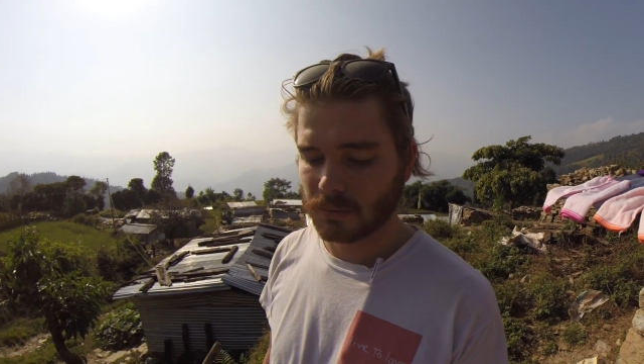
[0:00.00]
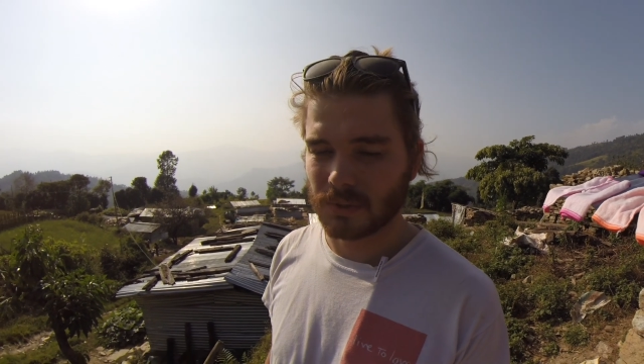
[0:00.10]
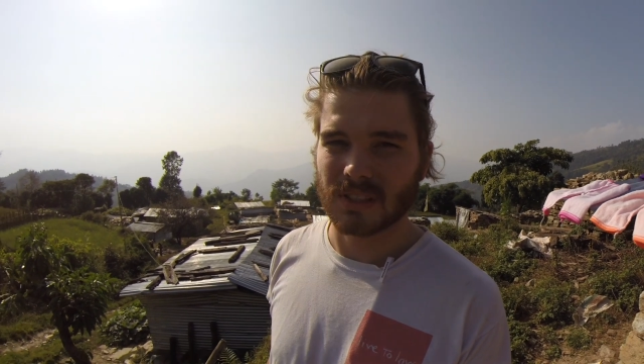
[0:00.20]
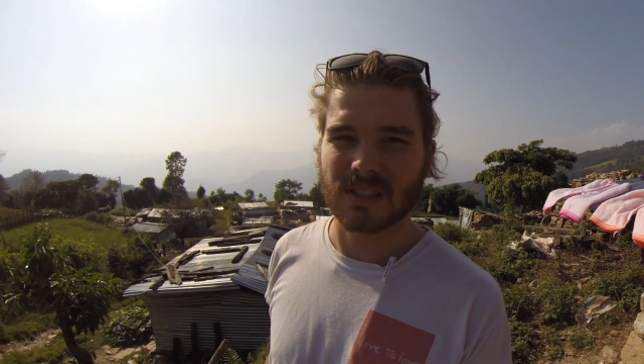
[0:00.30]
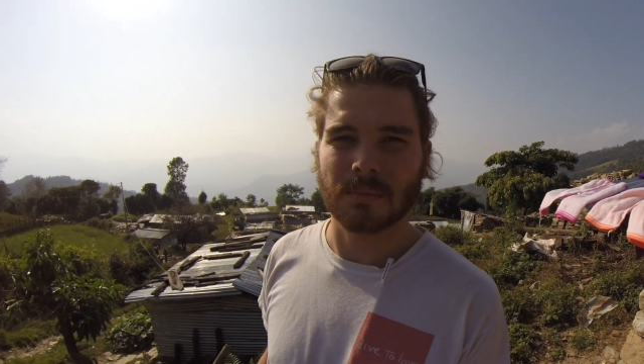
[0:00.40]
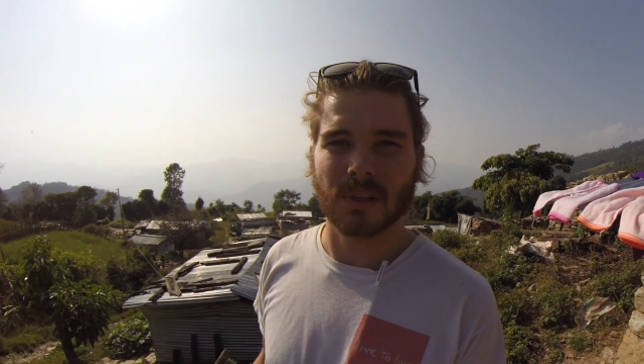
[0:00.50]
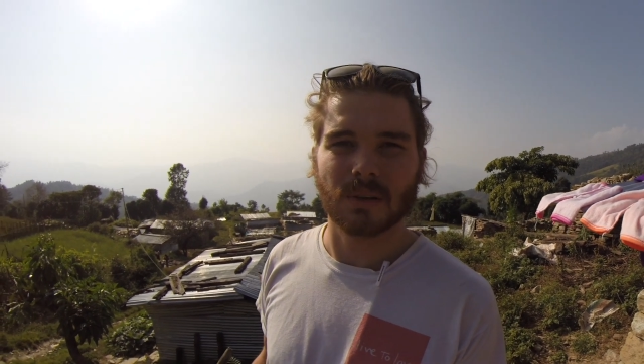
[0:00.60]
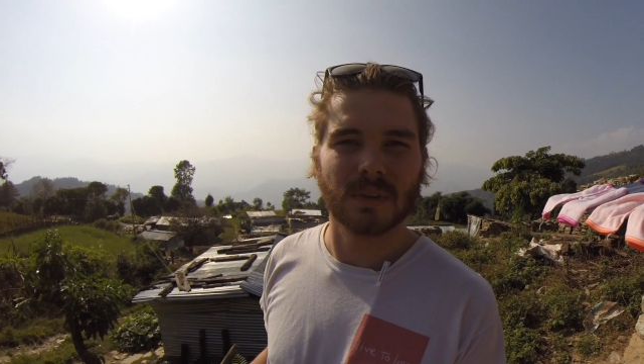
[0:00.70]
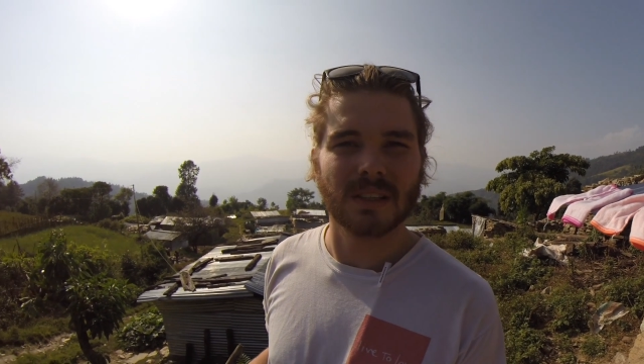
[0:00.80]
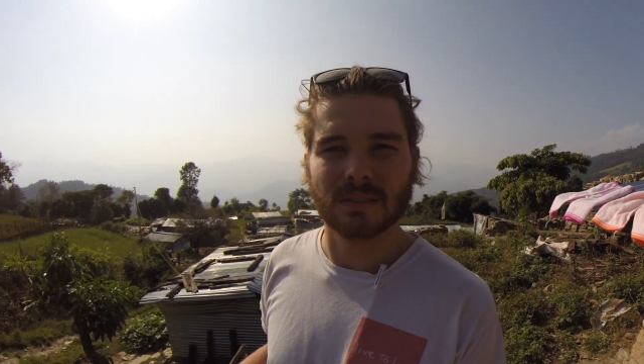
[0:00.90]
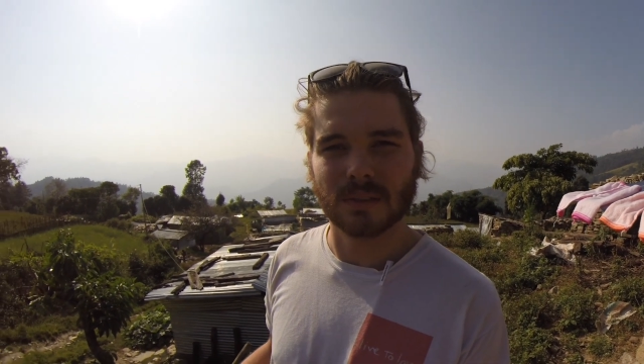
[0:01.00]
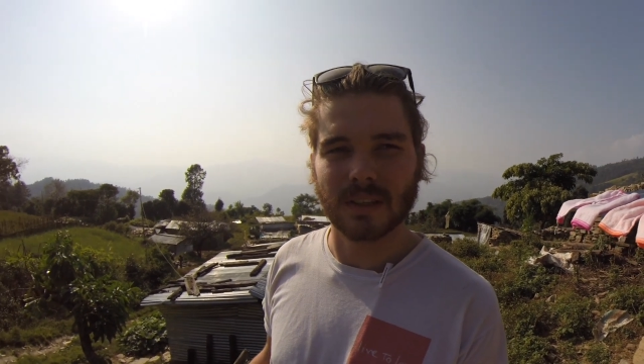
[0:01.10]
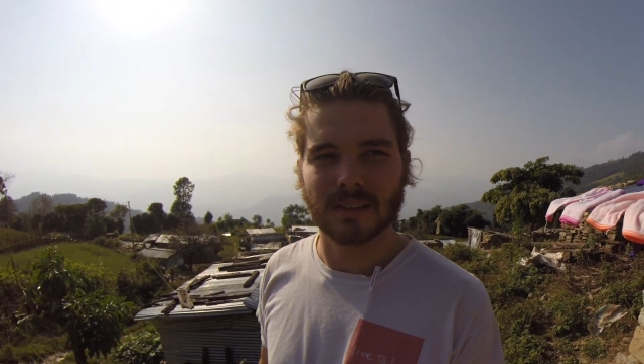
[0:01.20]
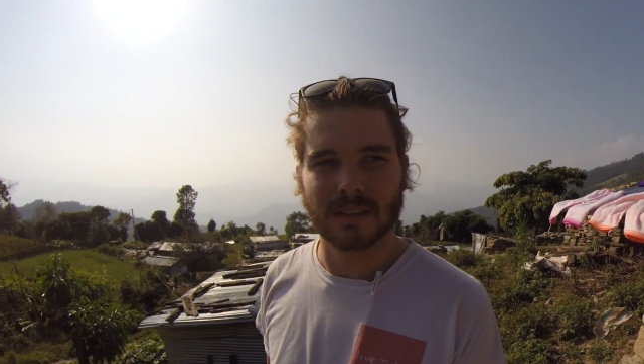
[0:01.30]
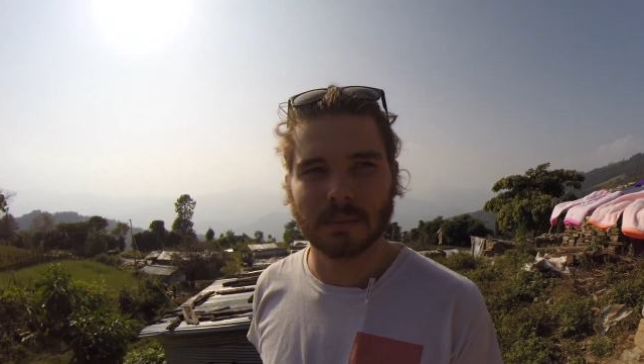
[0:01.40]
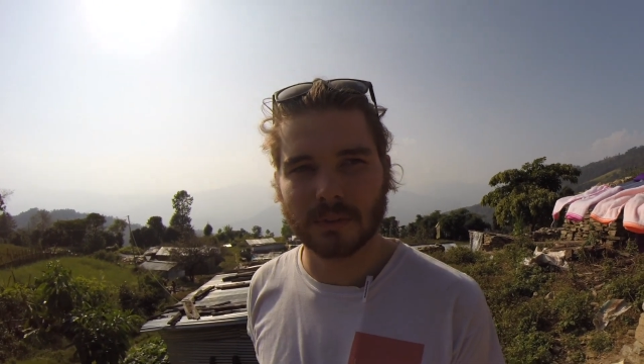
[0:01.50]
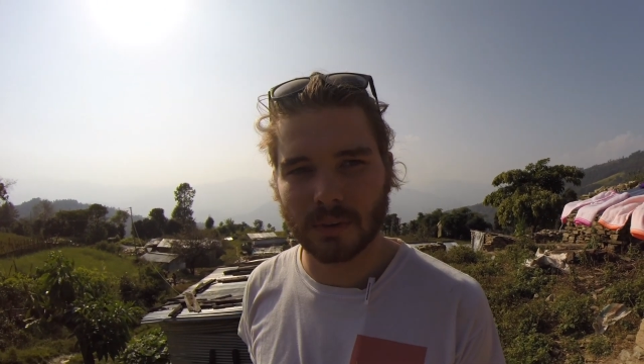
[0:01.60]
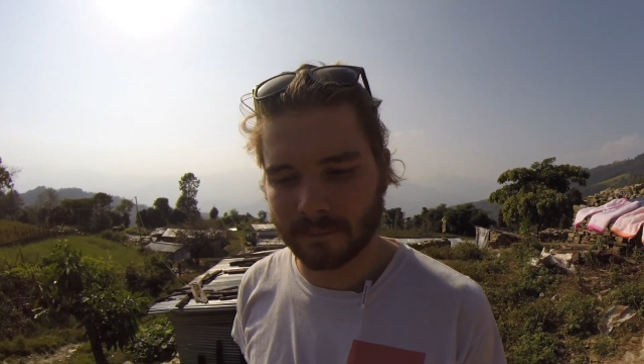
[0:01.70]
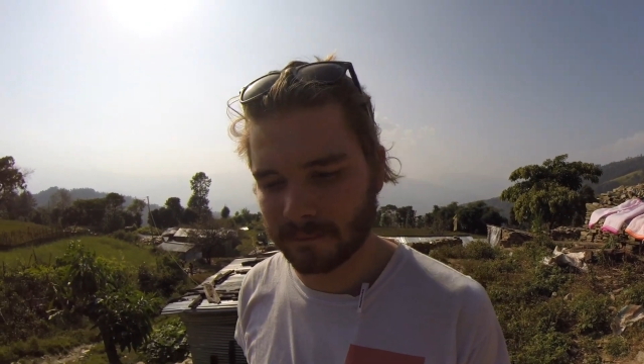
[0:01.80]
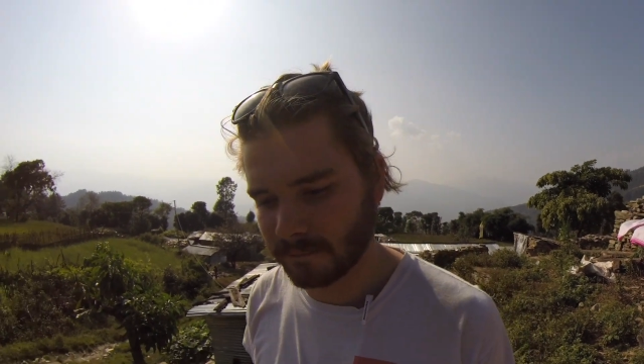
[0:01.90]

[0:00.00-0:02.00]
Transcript: which is something that we didn't really consider before.